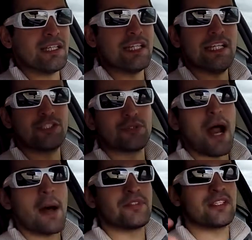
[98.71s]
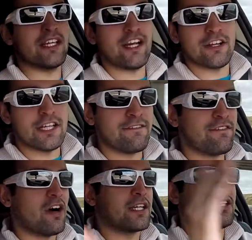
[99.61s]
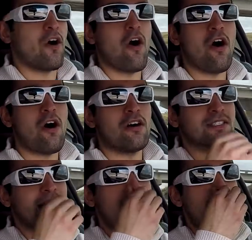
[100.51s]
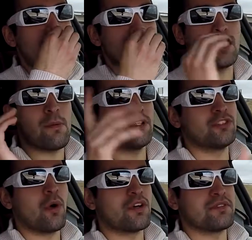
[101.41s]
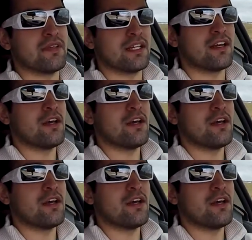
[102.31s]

He drops a gear, he fucking hauls ass coming towards me.